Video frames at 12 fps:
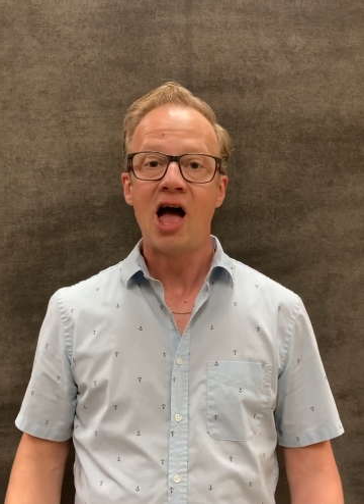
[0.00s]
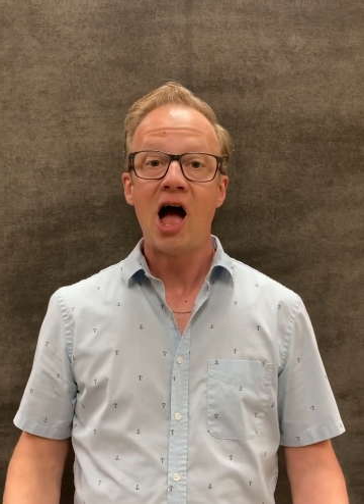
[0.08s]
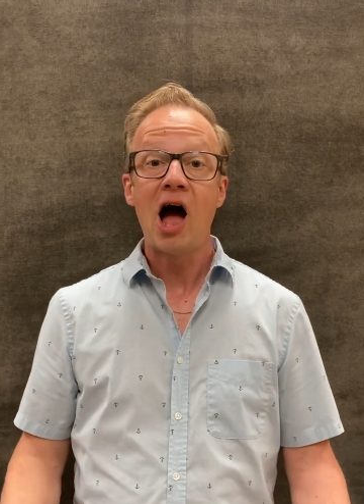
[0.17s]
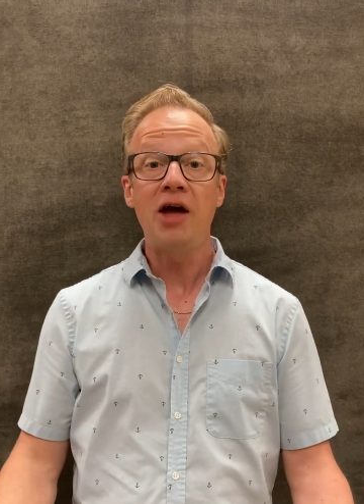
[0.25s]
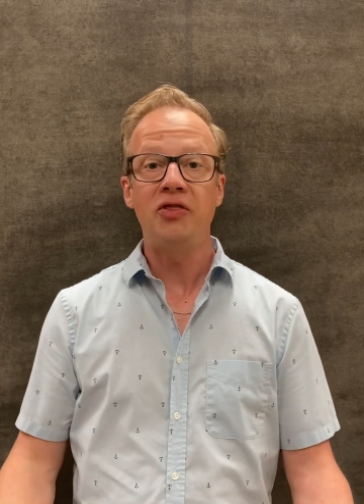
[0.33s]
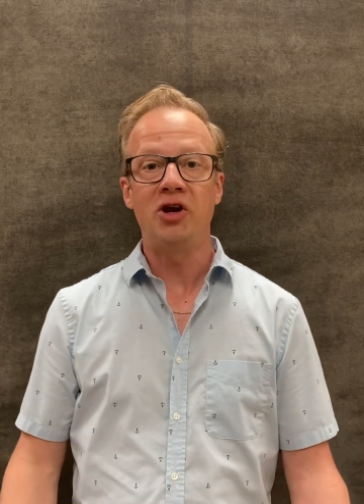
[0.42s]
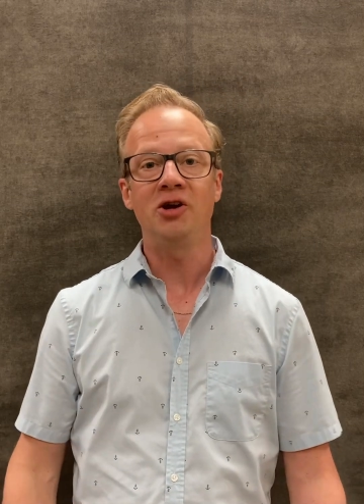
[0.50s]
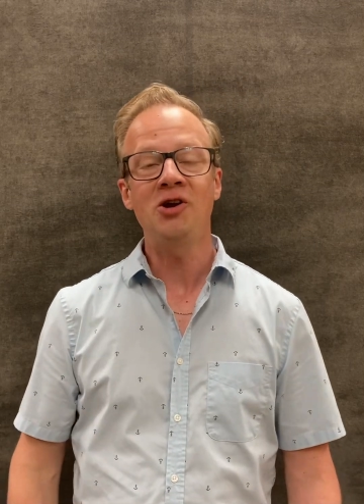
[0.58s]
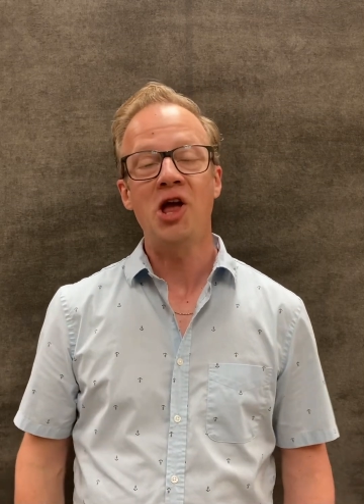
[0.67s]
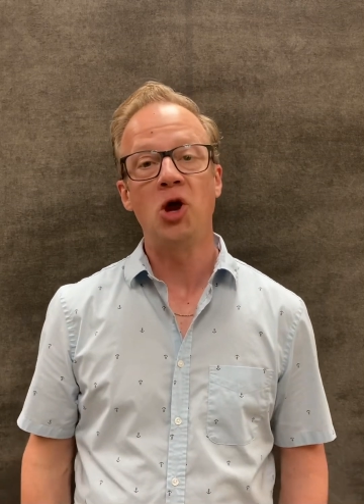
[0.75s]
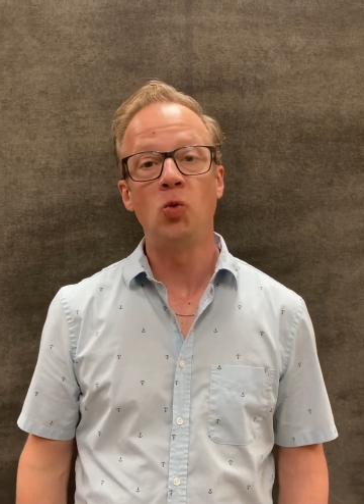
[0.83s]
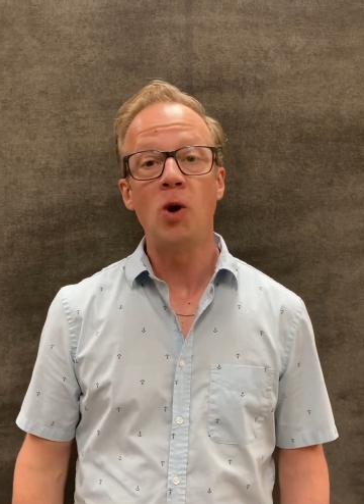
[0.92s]
Hi there,
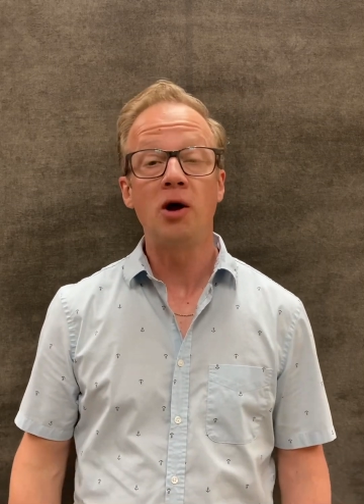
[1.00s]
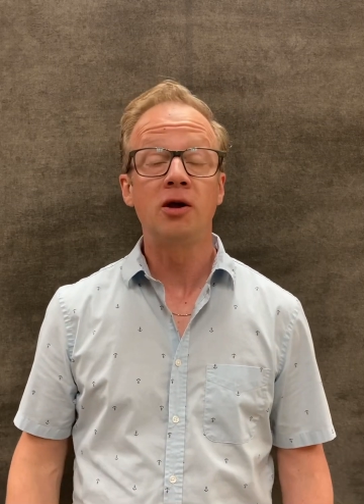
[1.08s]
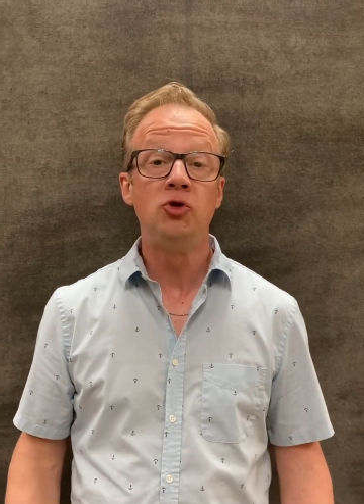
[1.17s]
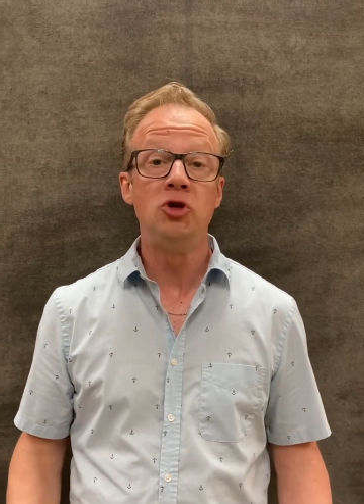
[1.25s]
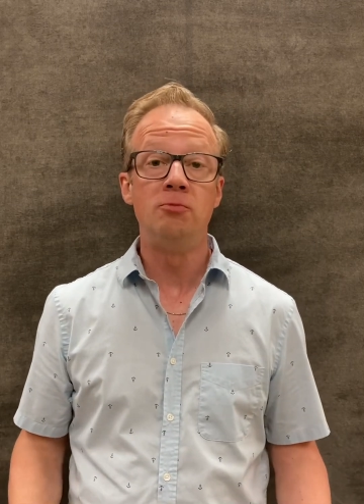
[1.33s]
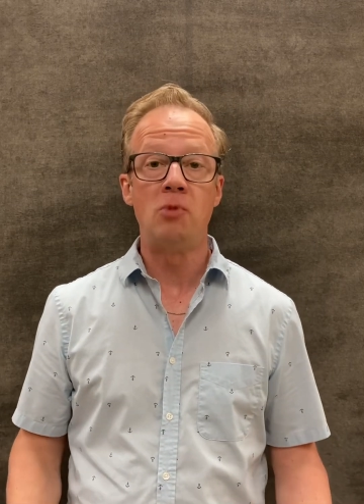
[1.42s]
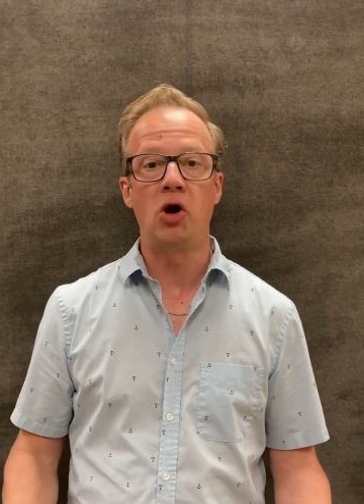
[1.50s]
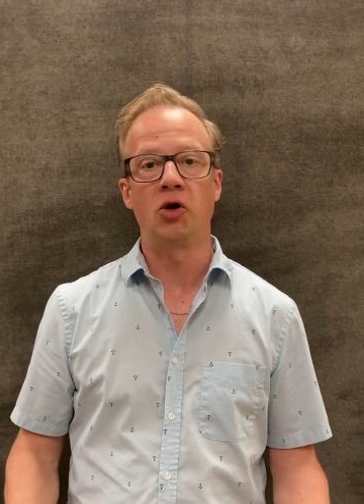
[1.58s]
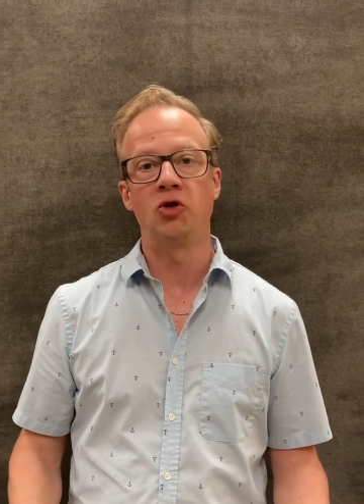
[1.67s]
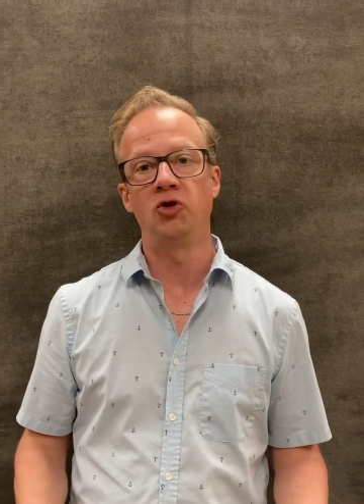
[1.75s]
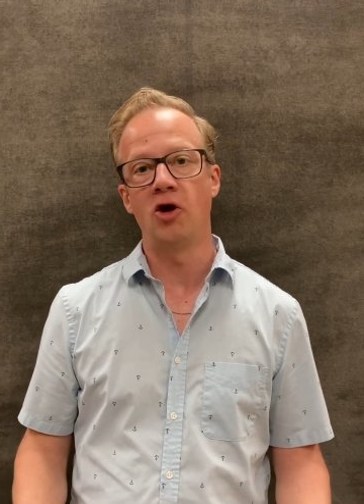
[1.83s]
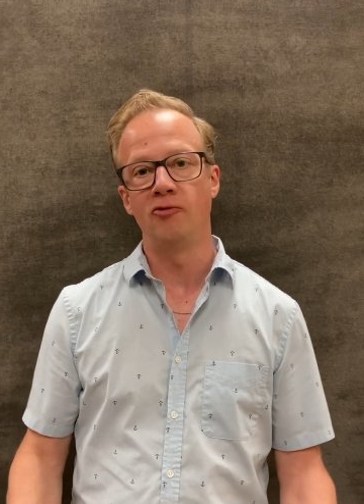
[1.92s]
and welcome to
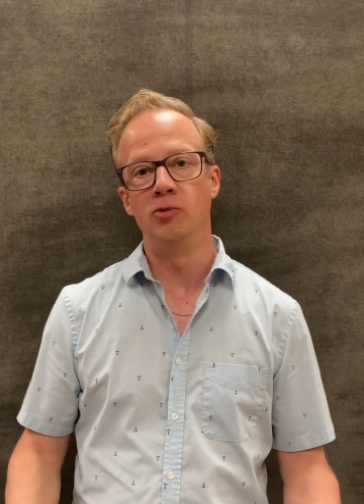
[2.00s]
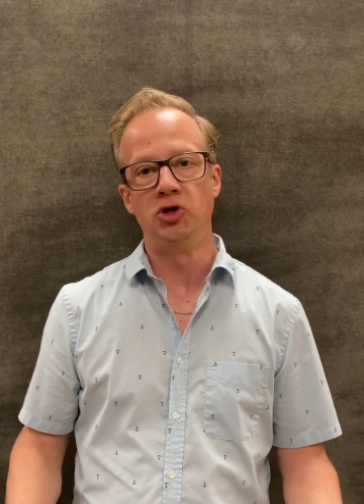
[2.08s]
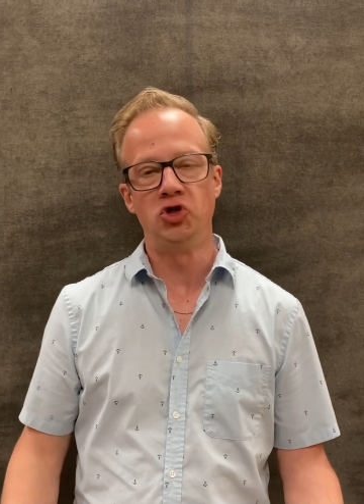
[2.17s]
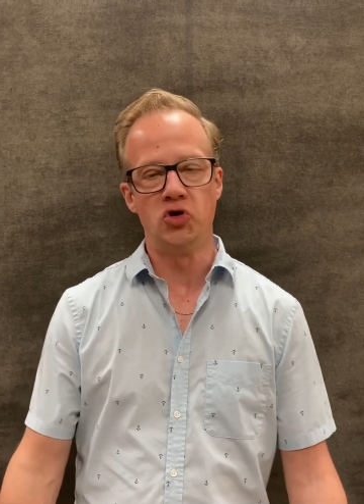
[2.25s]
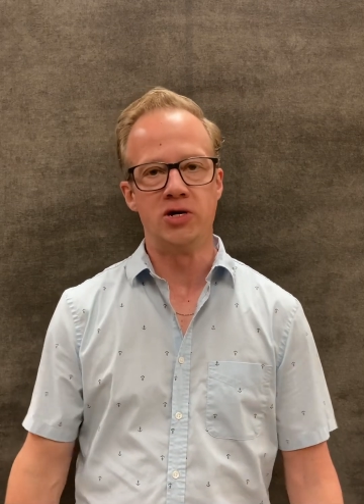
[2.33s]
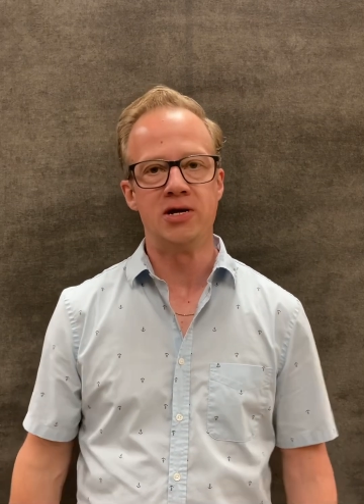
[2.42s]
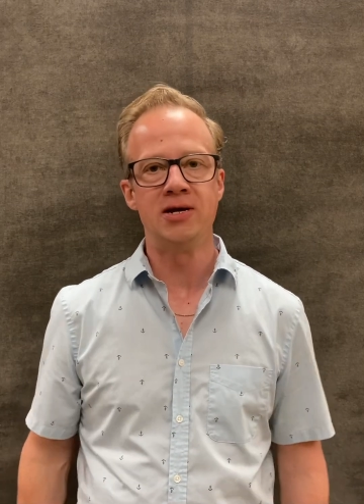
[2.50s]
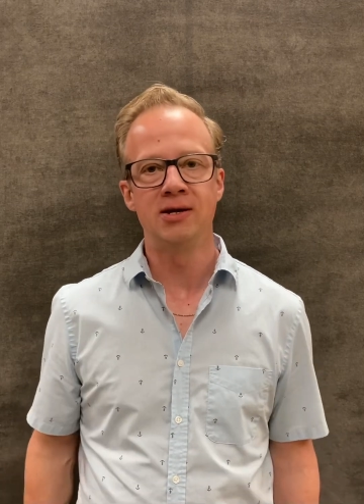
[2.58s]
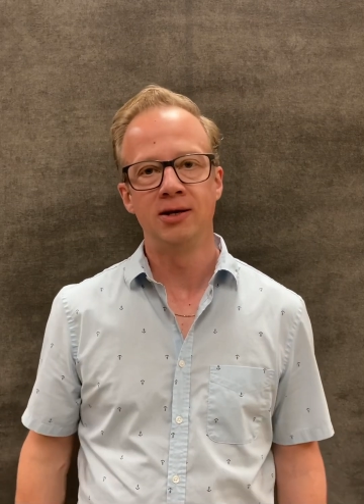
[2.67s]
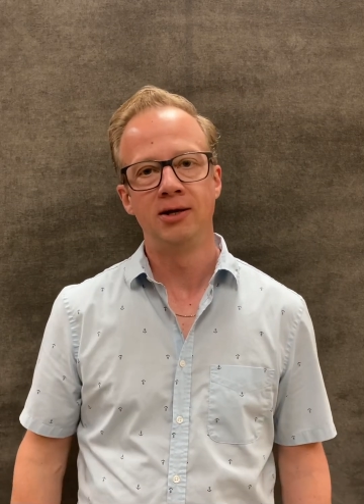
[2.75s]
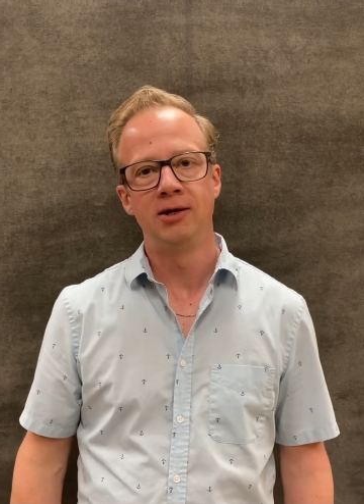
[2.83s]
Marks of Maturity.